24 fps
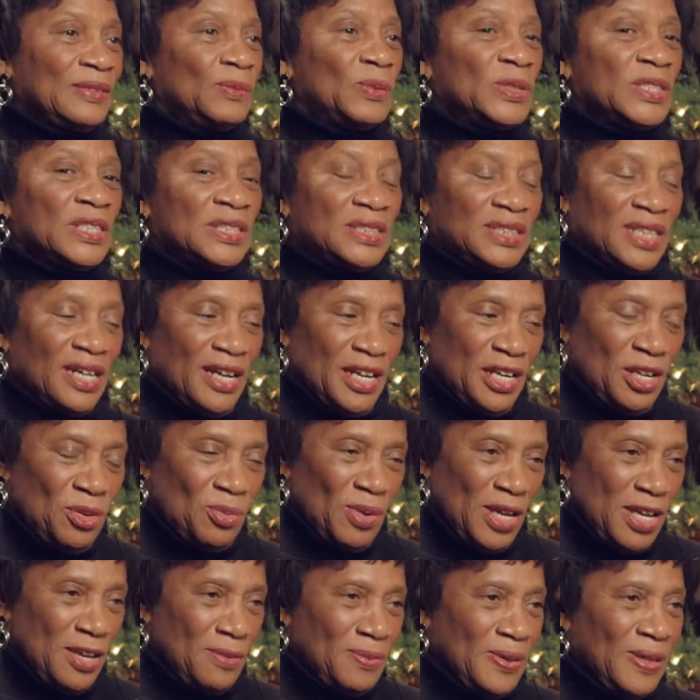It was a tiny
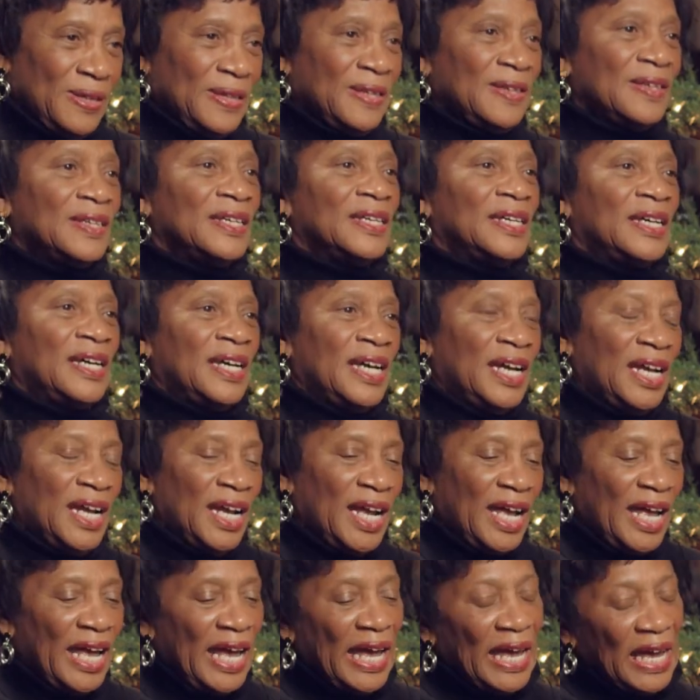baby.
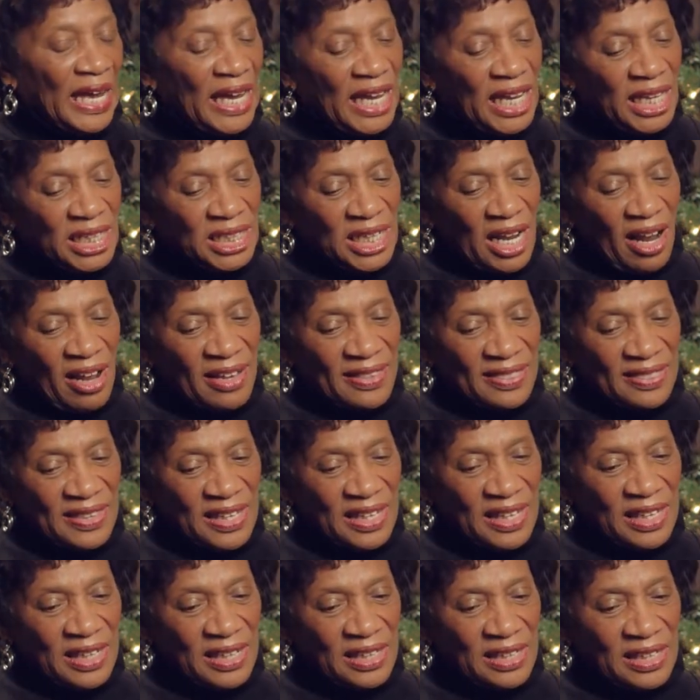And I
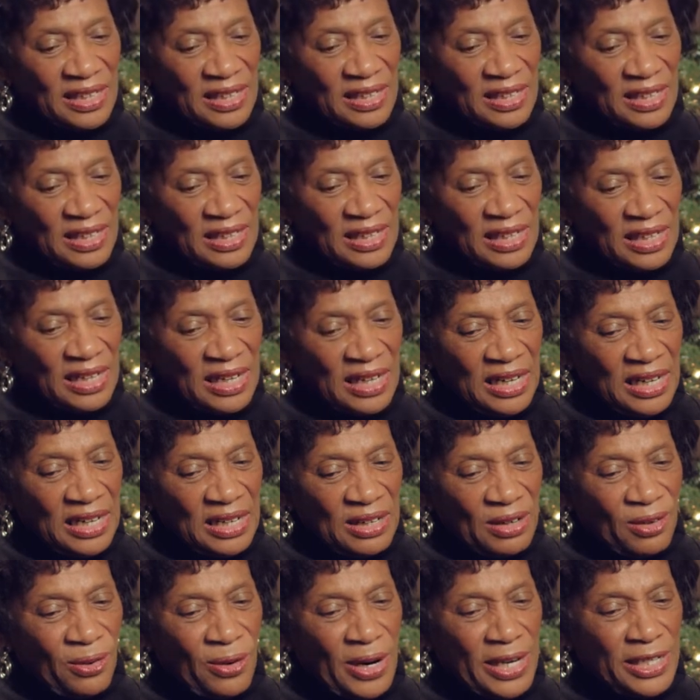think
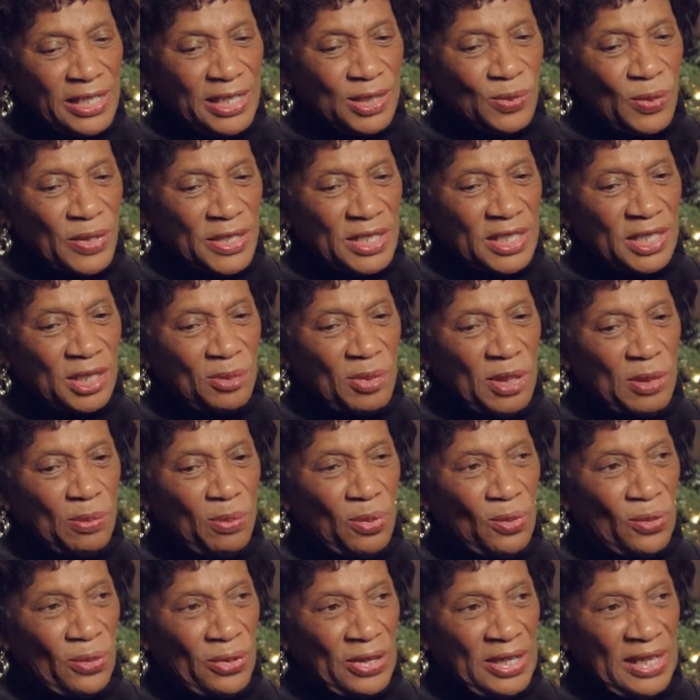Christ wants to be
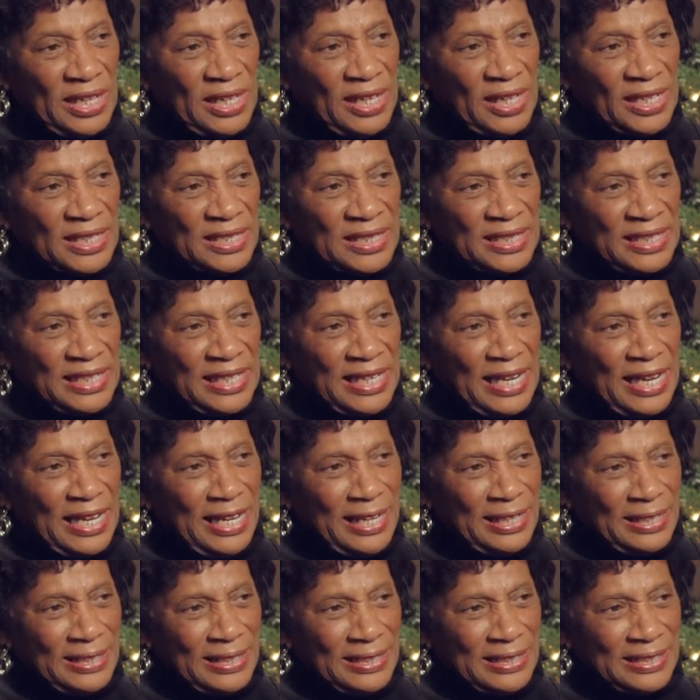born in us
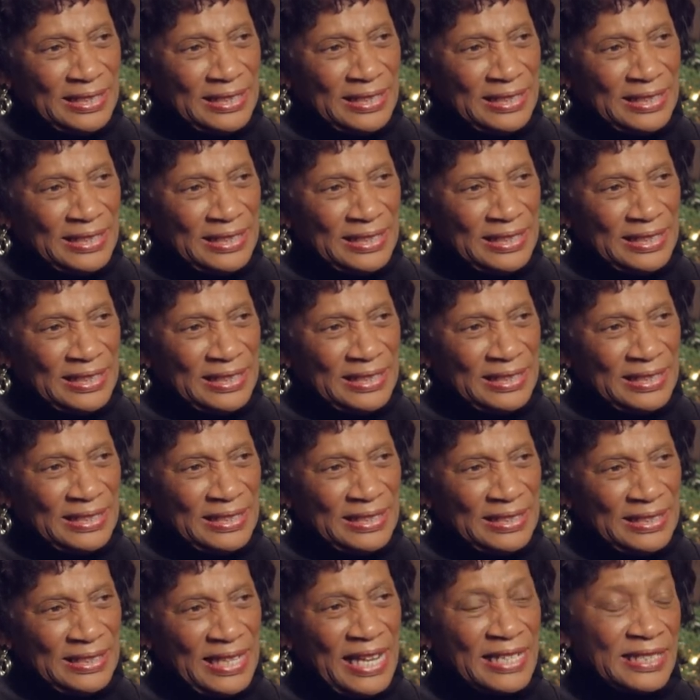again.
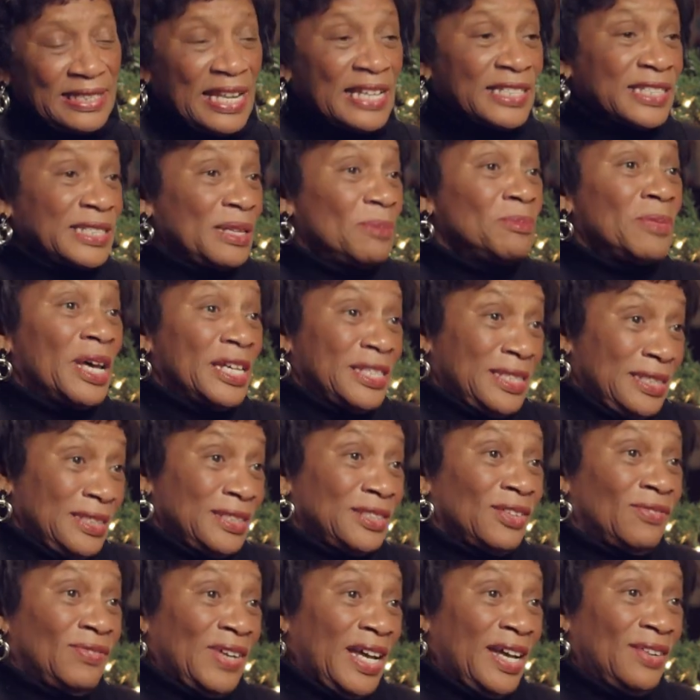That's the
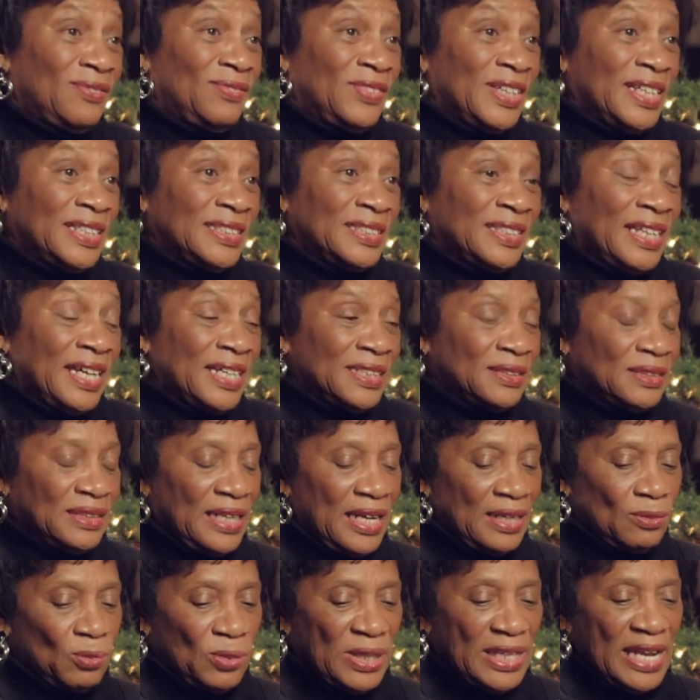message of Advent,
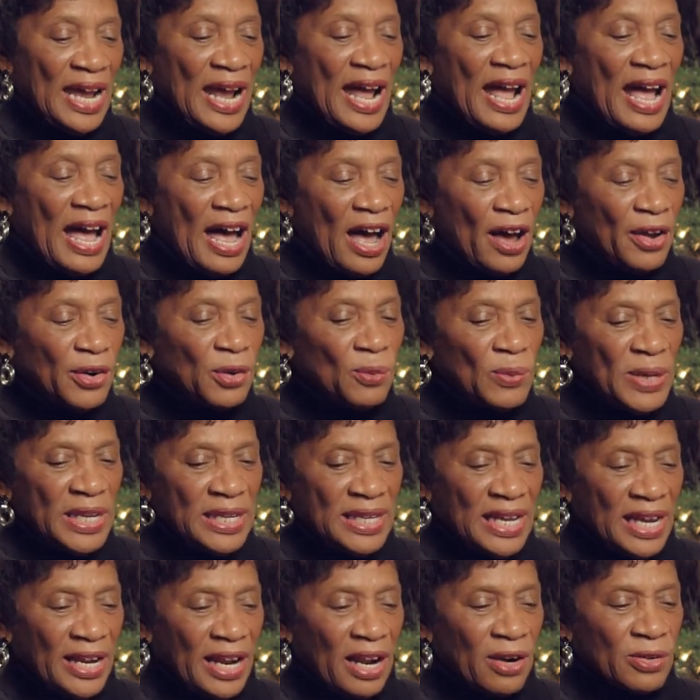that how do we
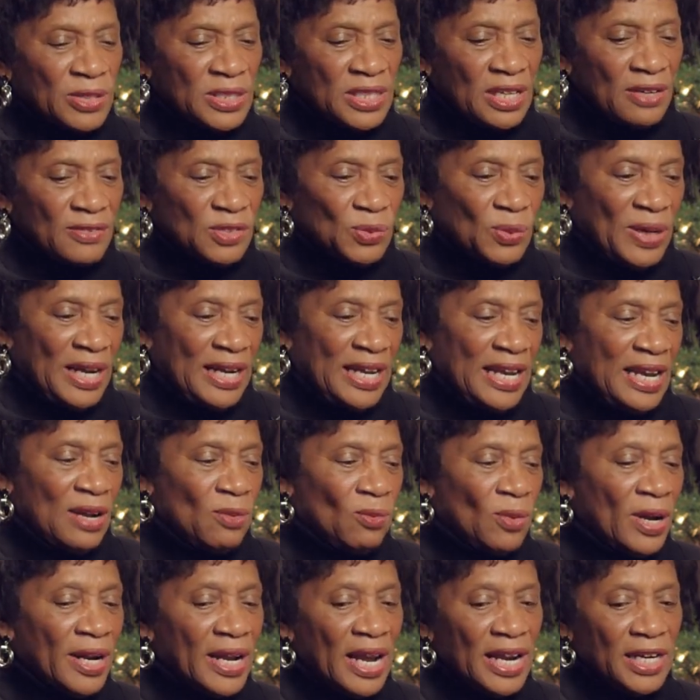get ourselves ready?
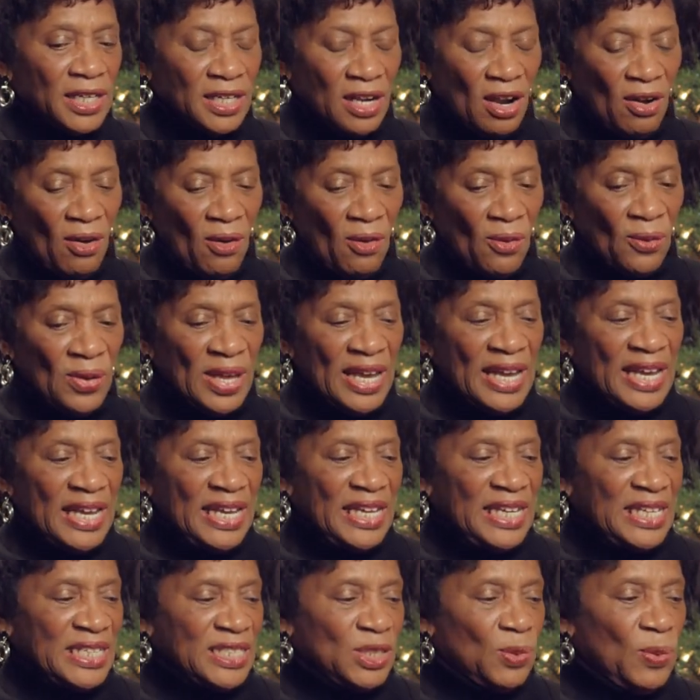And what I know
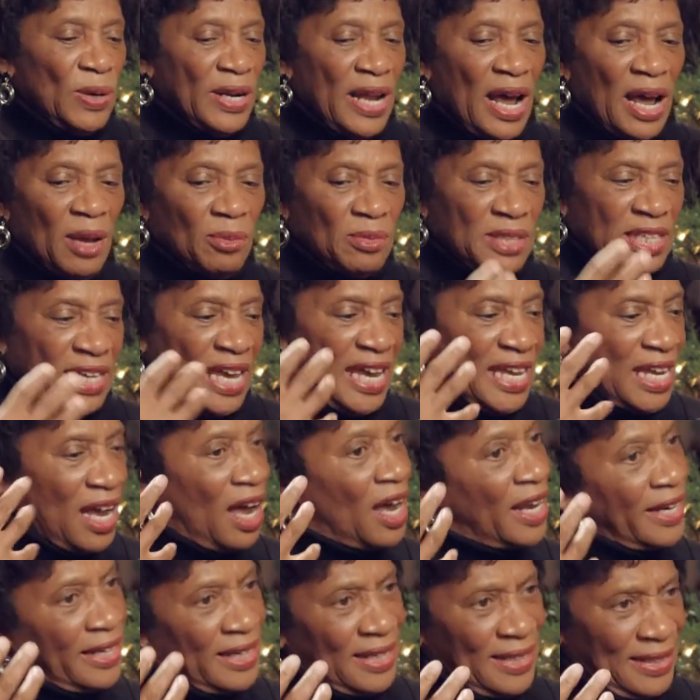is when I'm
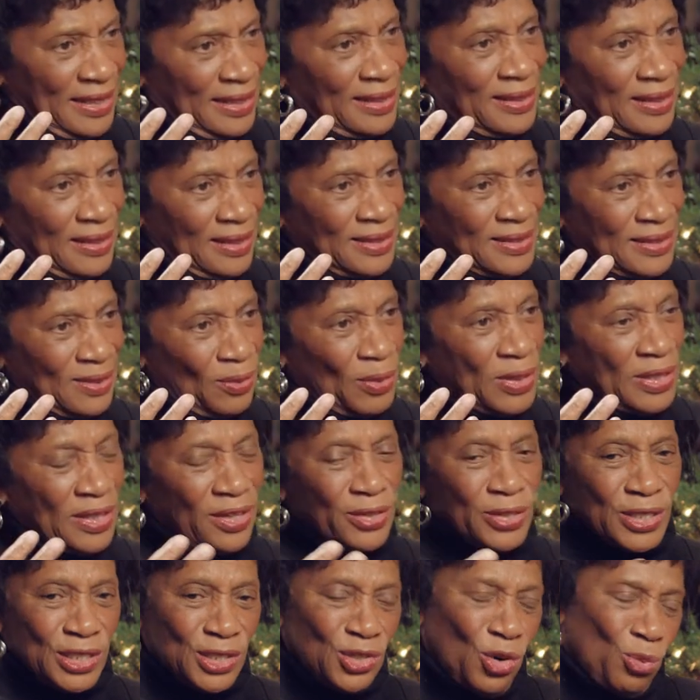chaotic, when
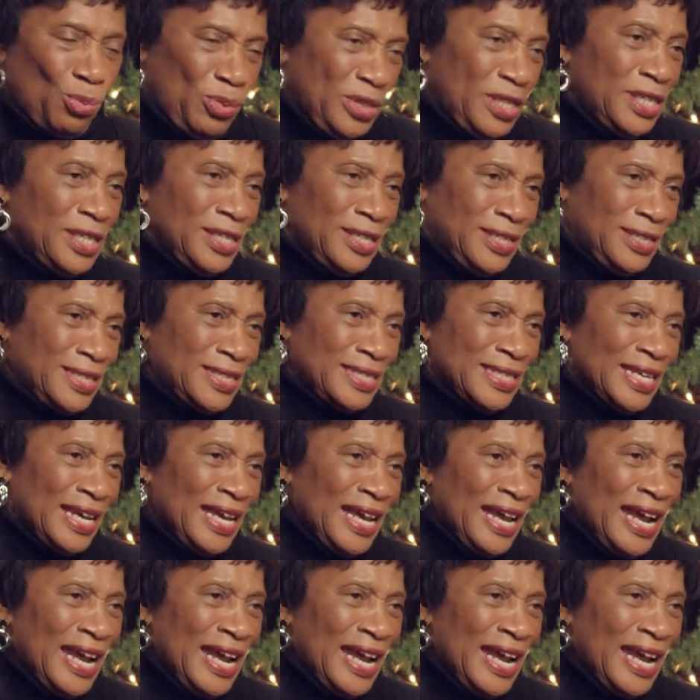there's no peace,